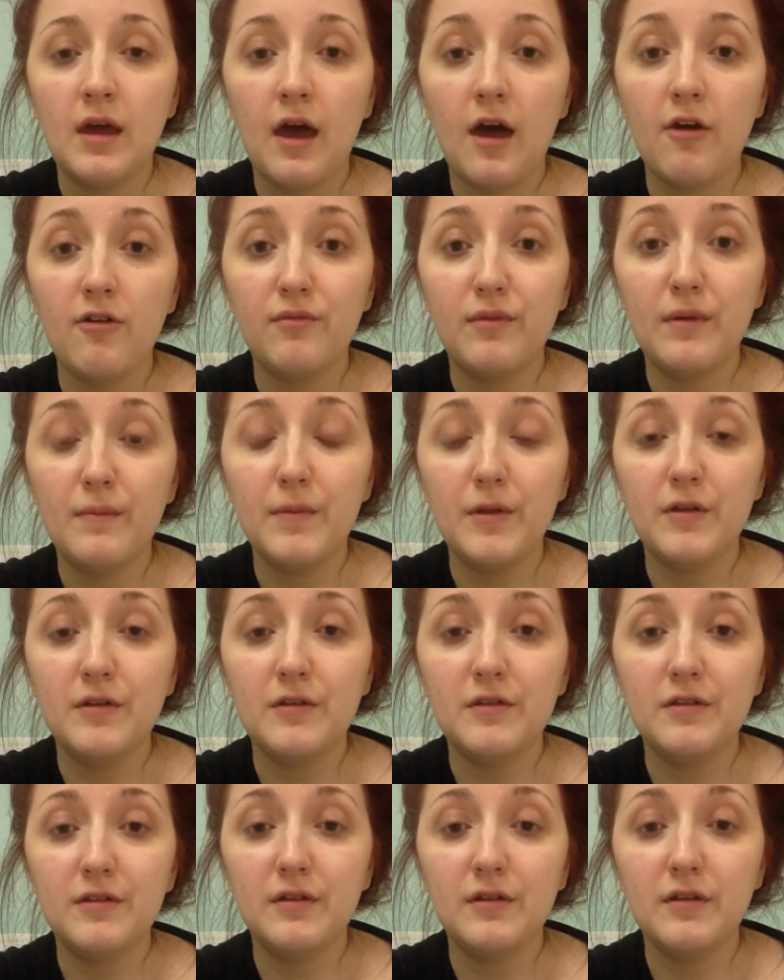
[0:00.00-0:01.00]
have my
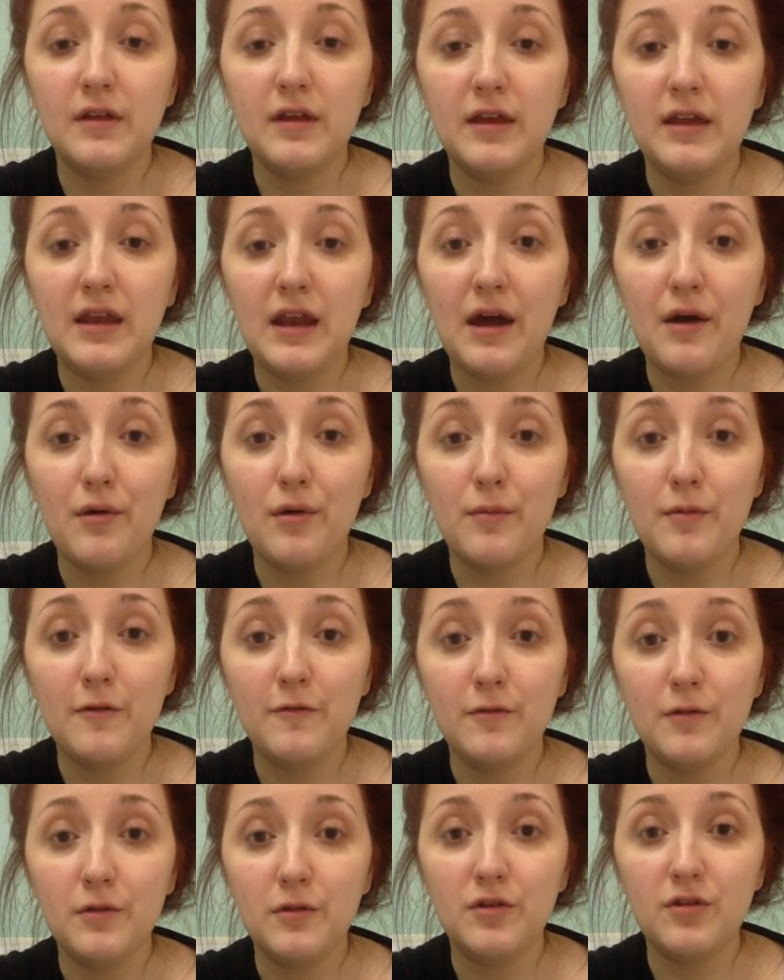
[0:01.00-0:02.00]
bloods done like an hour
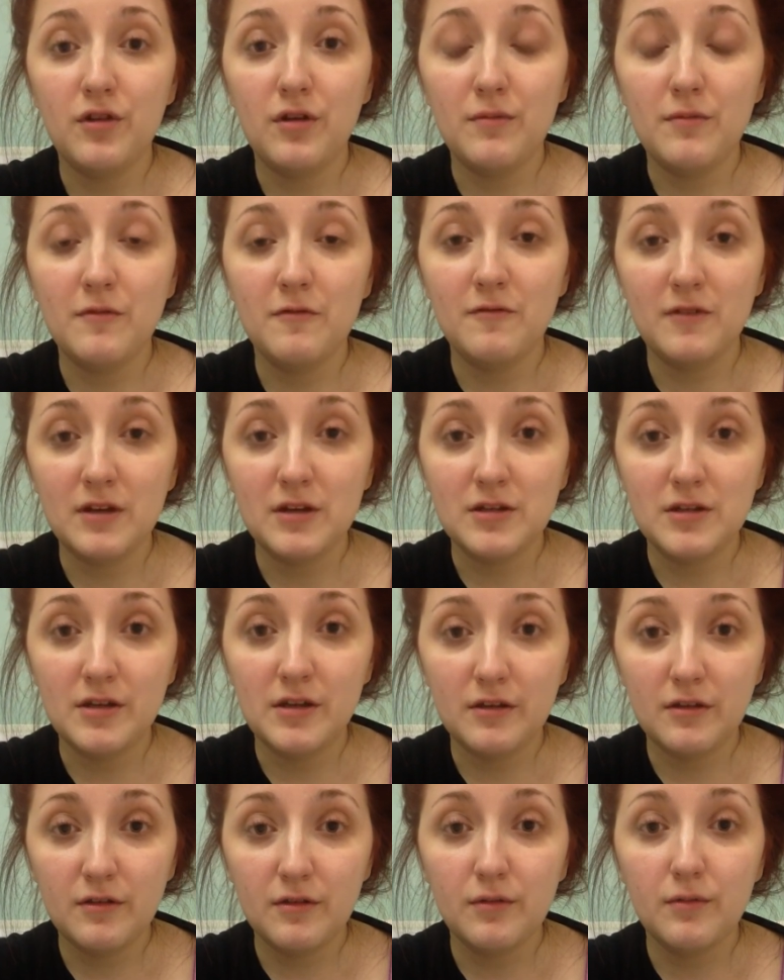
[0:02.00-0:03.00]
before the treatment
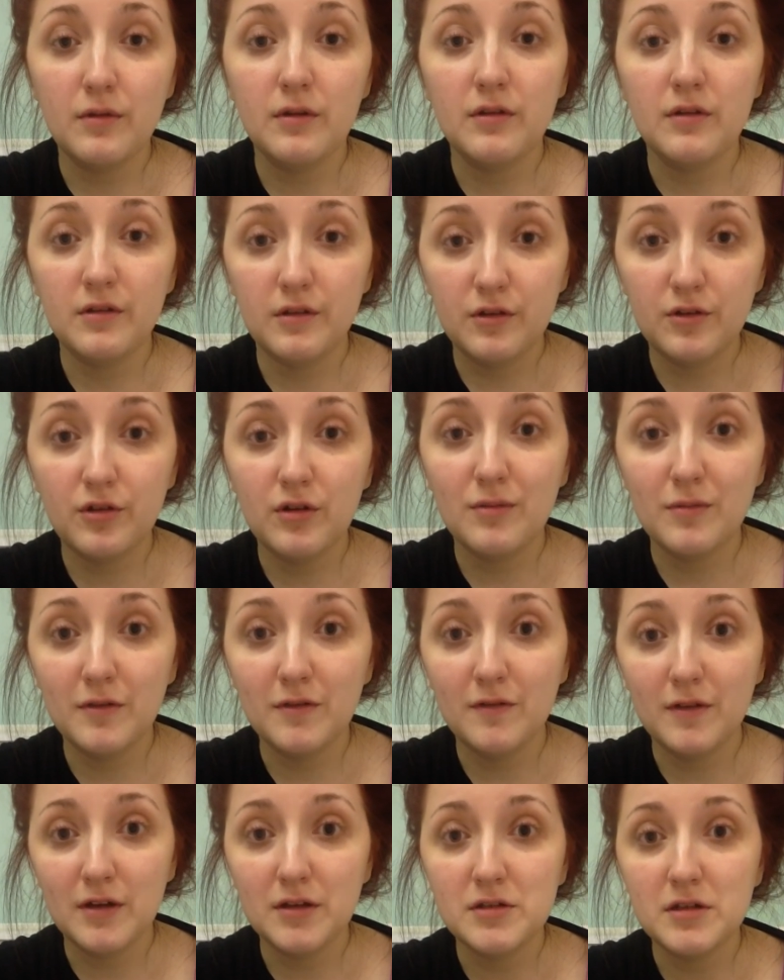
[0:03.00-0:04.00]
finishes, so once the
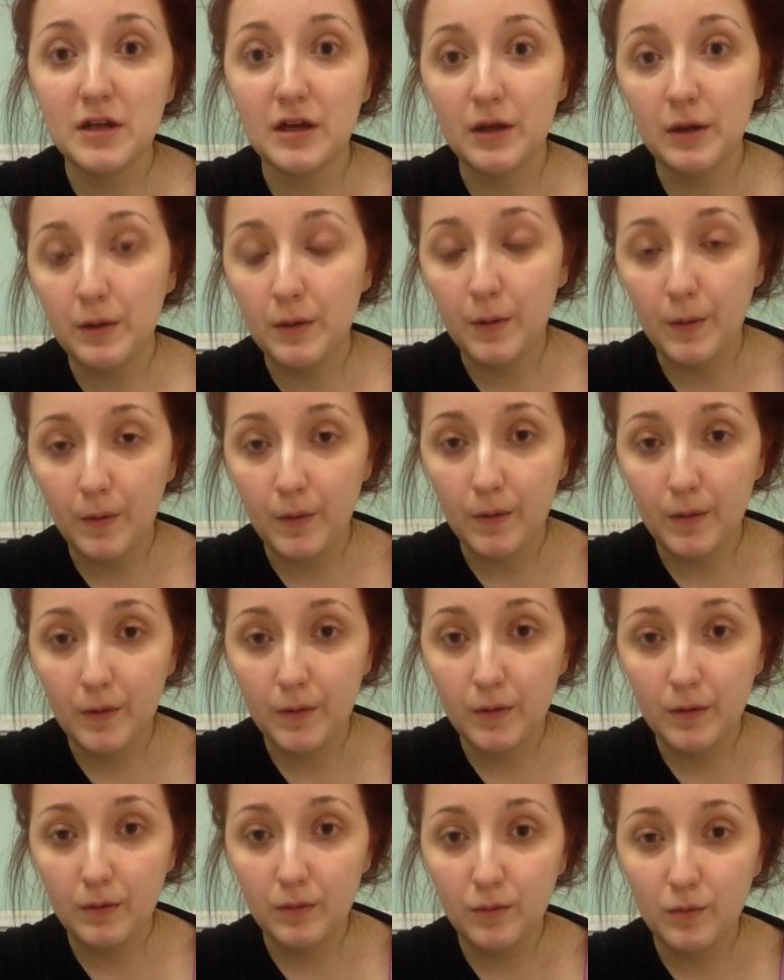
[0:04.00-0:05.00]
treatment's finished I can go,
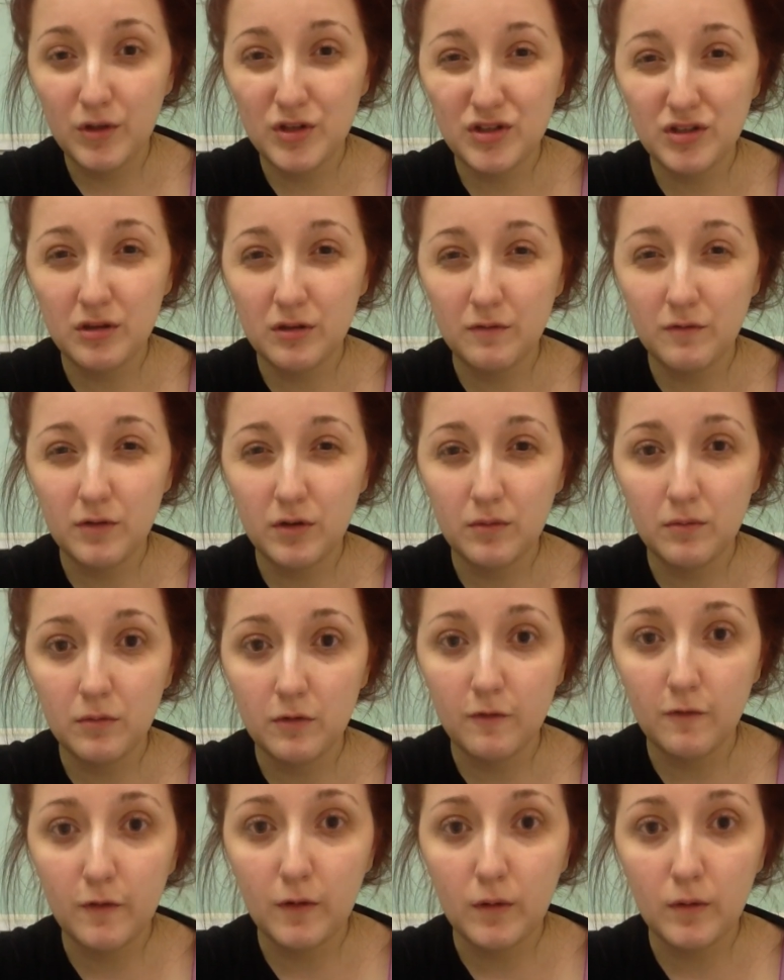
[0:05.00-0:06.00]
which they've done
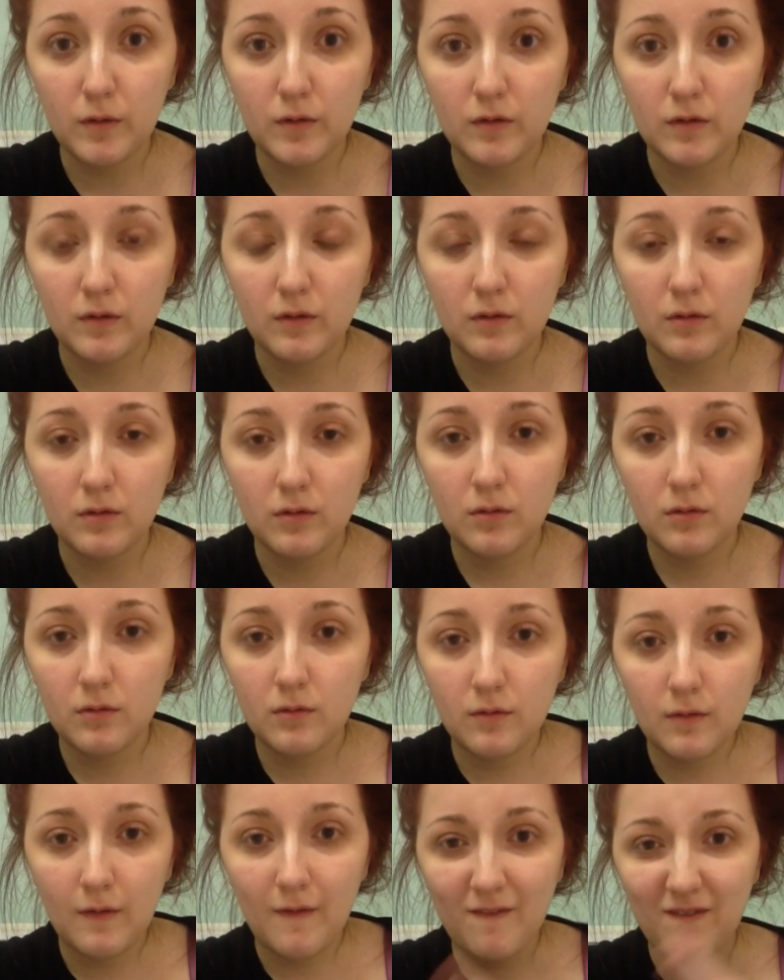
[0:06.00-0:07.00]
before, so
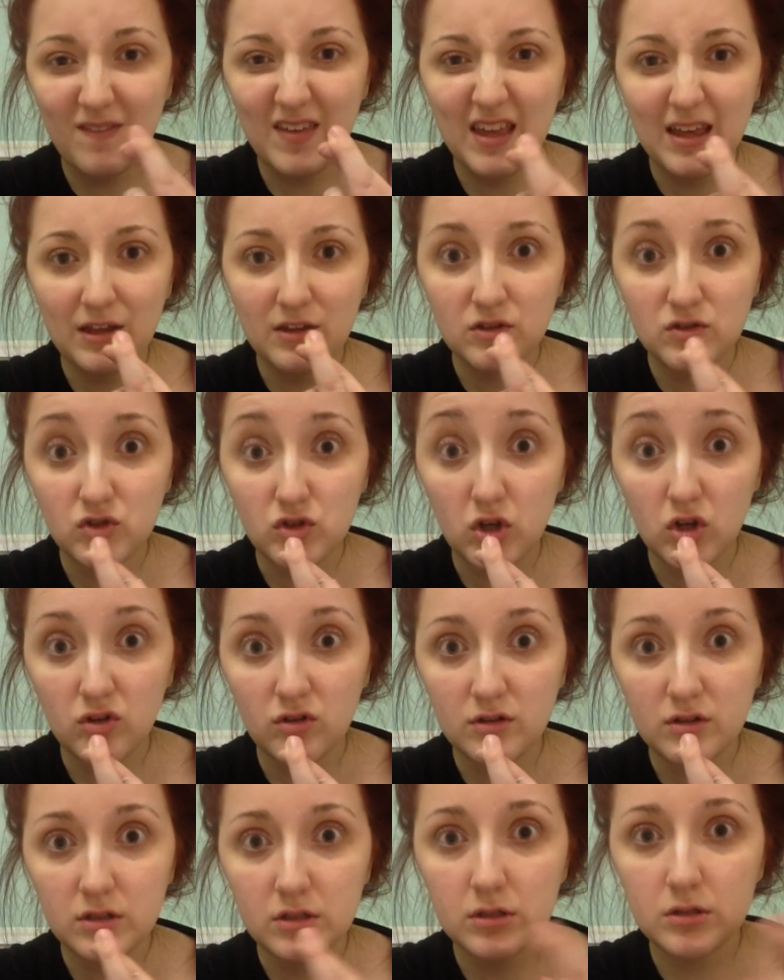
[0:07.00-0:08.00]
fingers
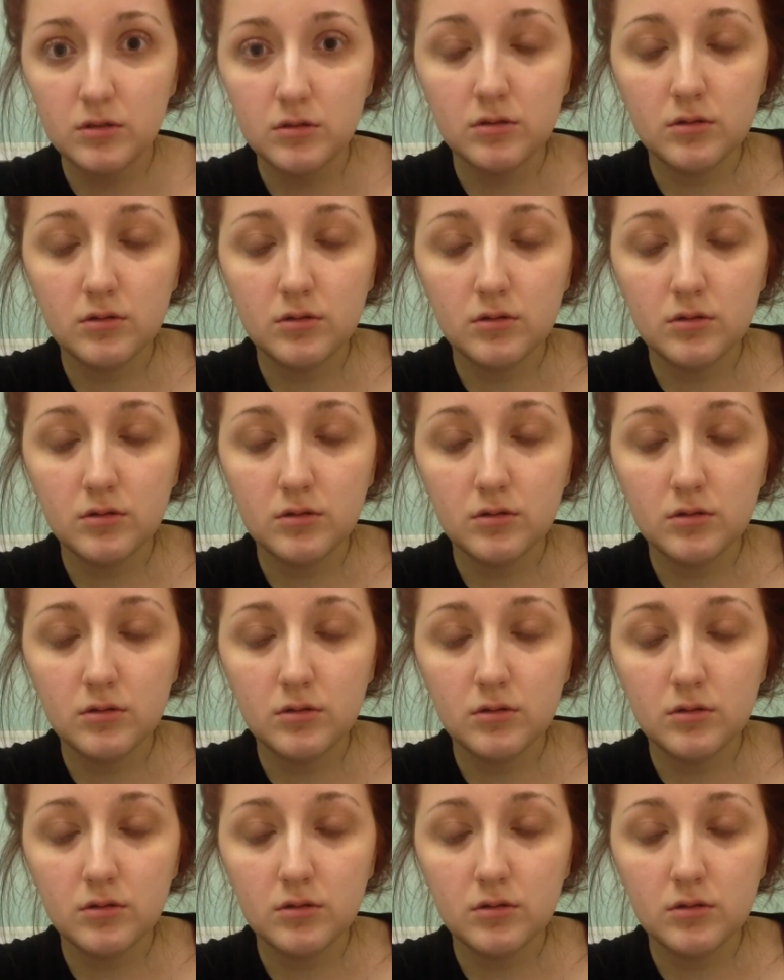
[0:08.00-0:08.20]
crossed.